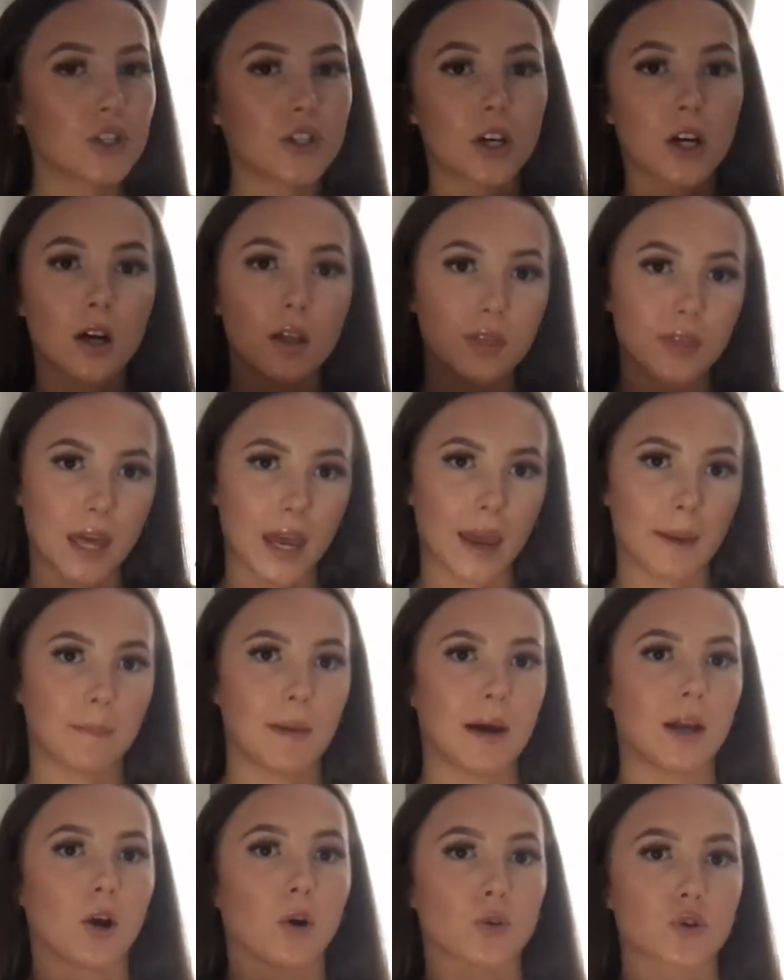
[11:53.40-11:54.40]
So you got
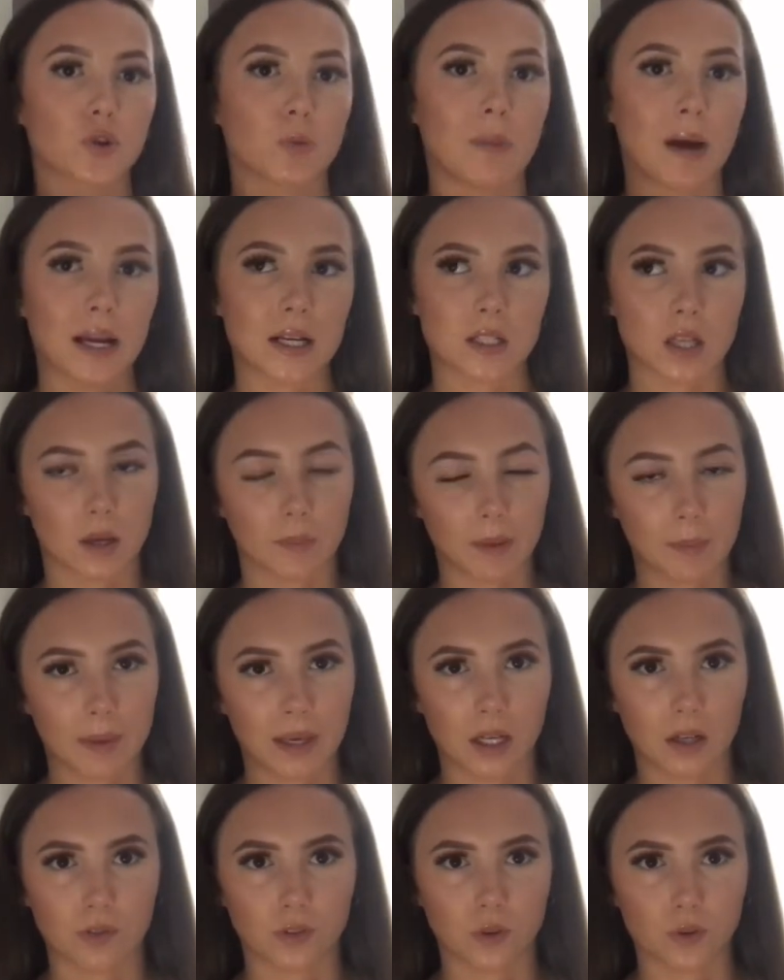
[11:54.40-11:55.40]
them, and I also picked up a
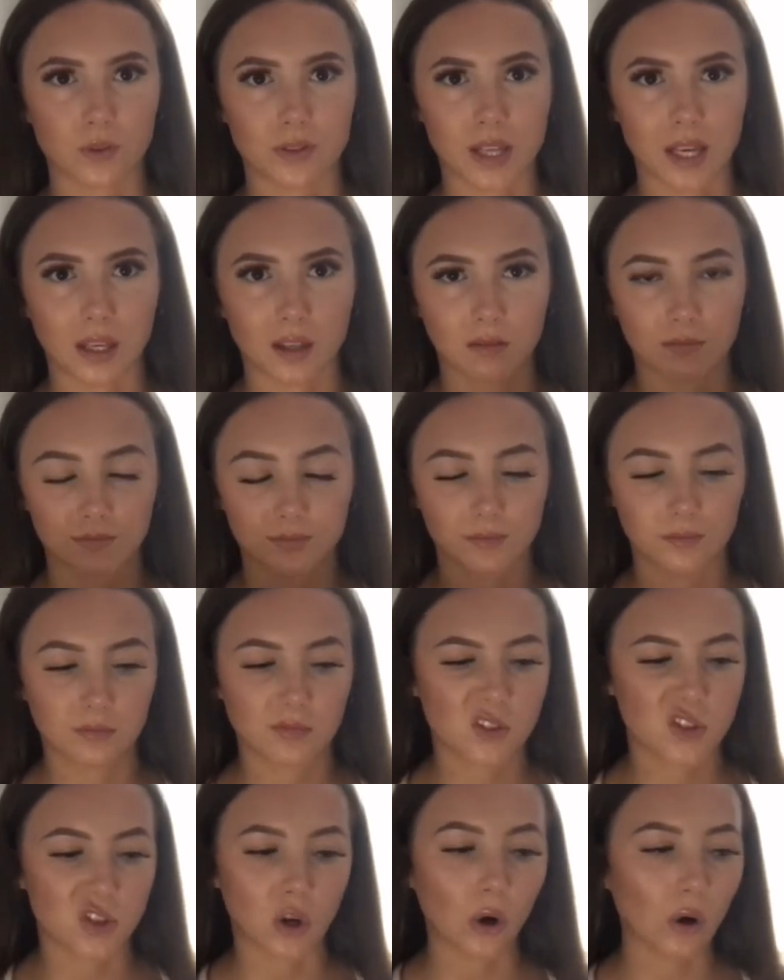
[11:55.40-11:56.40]
pair of those like
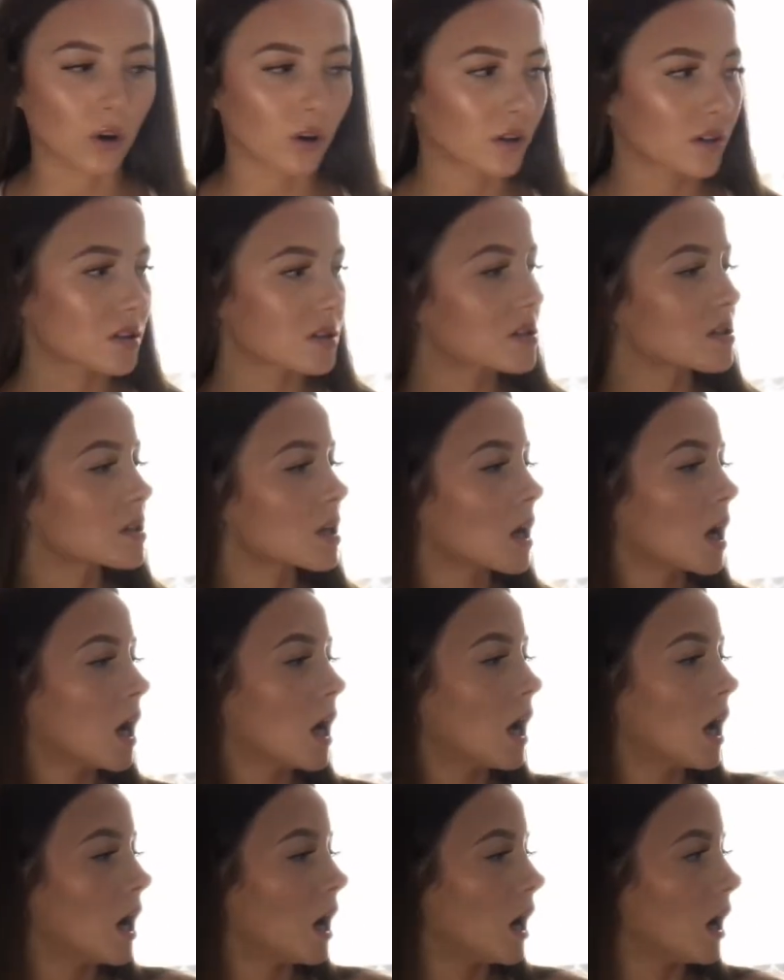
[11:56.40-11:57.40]
socks
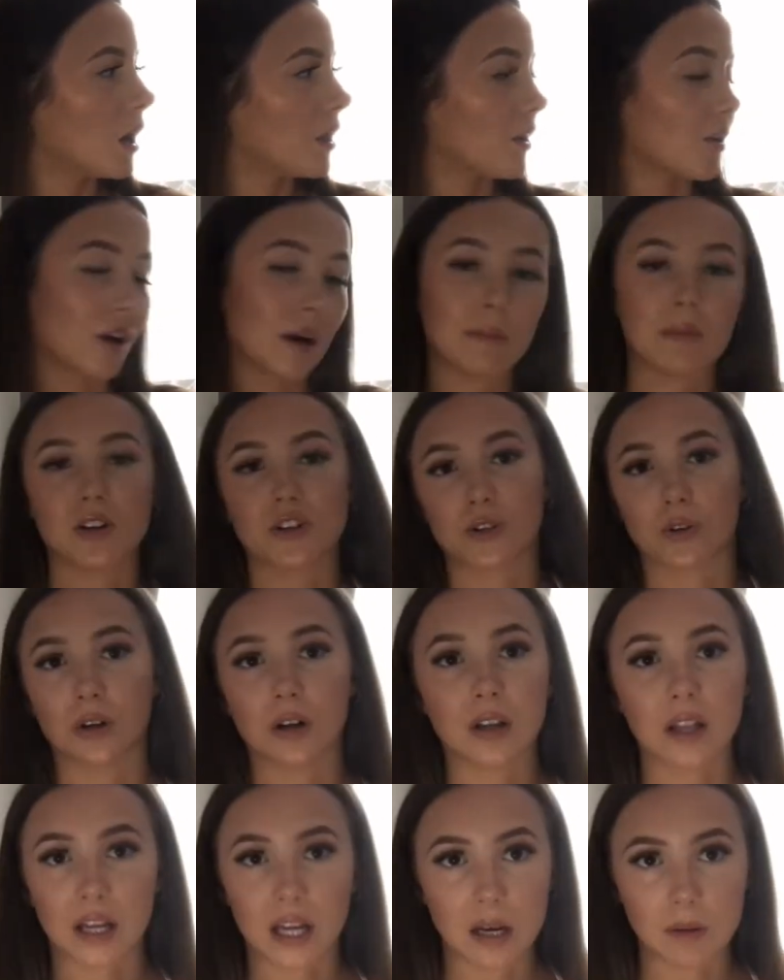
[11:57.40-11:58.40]
that are in my
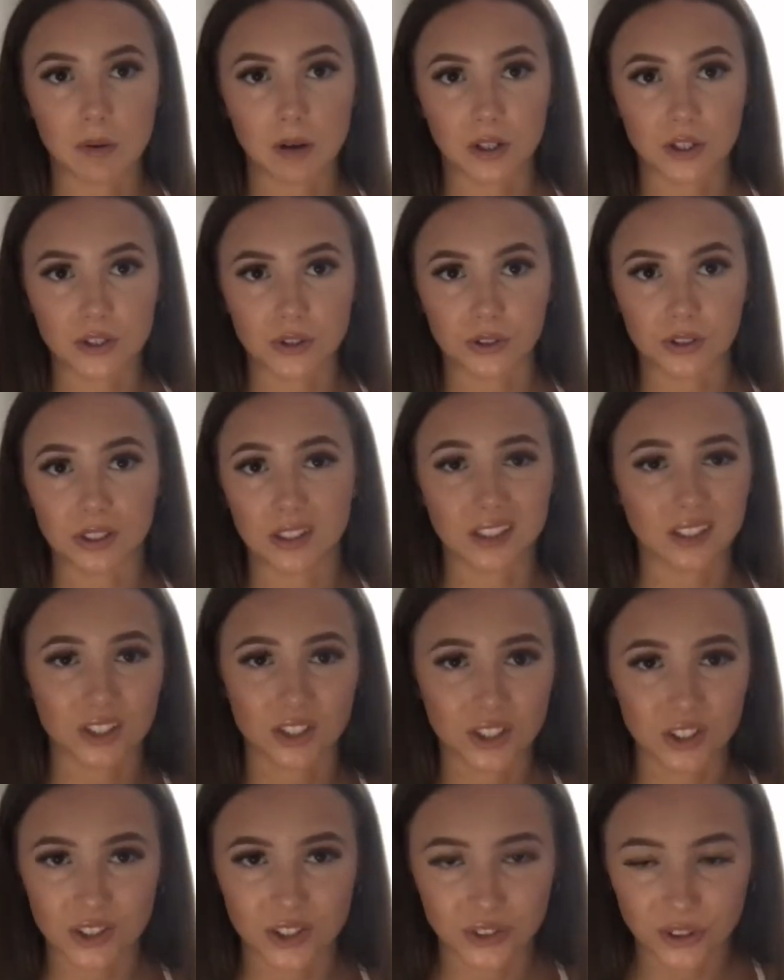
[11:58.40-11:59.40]
drawer, and I can't bother showing you because
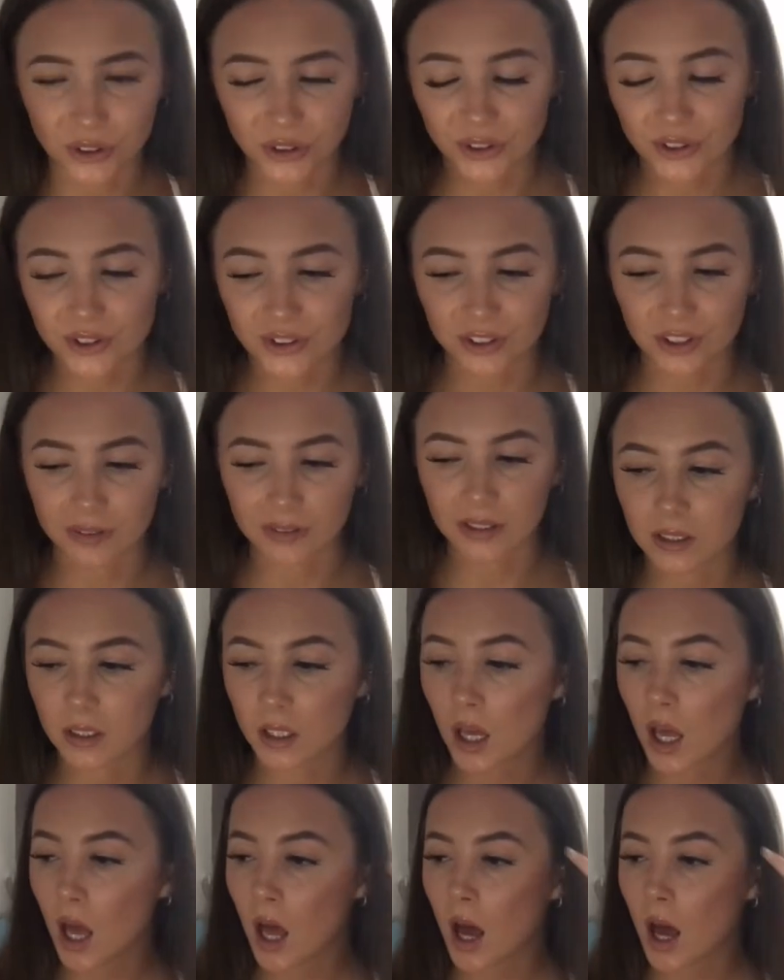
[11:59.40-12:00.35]
they're just socks, do you I mean?